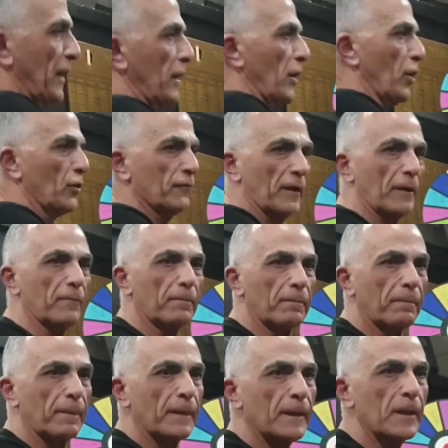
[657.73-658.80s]
over.
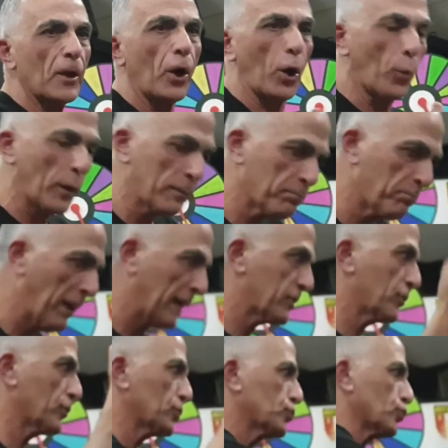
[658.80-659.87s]
I went back to
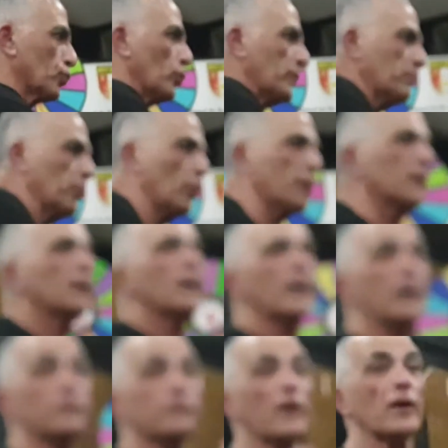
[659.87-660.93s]
the drawing board.
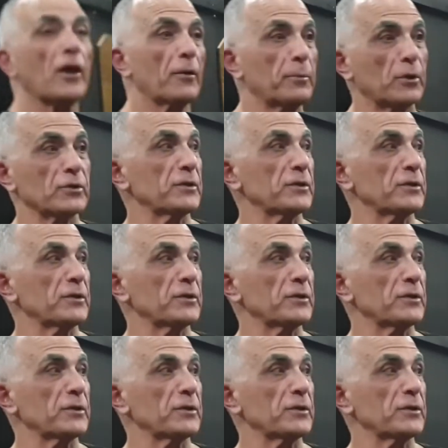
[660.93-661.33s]
It fell over because